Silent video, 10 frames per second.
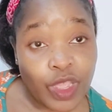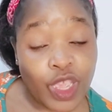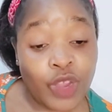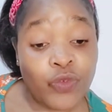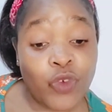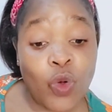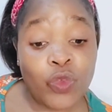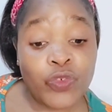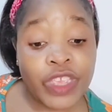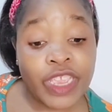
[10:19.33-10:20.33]

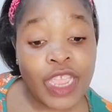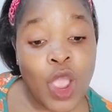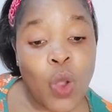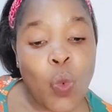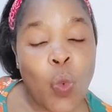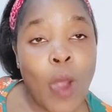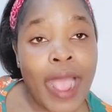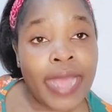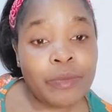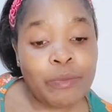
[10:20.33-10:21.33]
involving
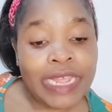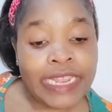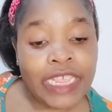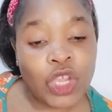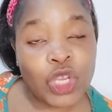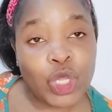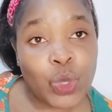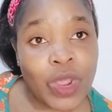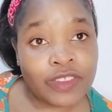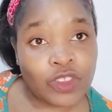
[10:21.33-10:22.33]
1 million
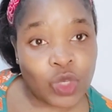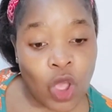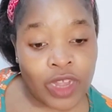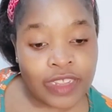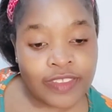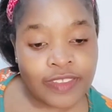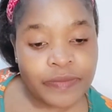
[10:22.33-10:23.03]
US dollars,